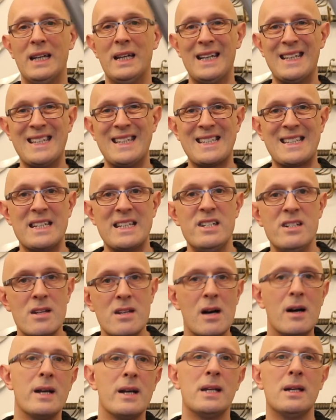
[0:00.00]
it is
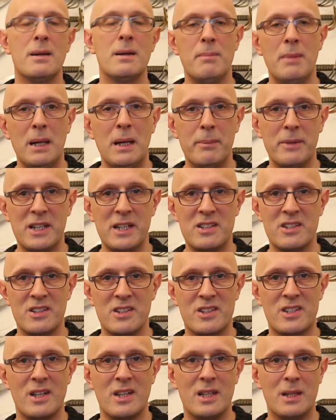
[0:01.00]
9
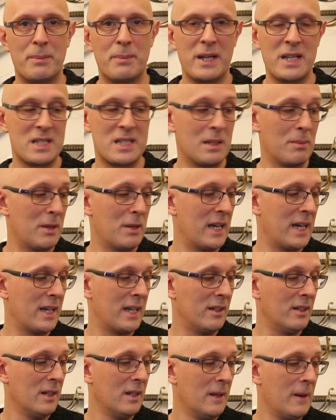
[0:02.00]
millimeters at the base of the
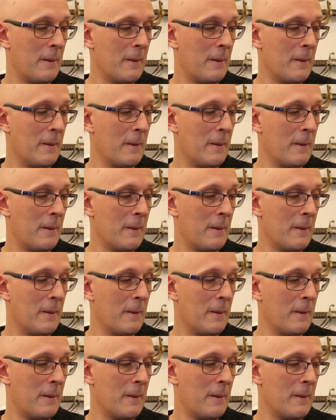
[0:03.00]
blade.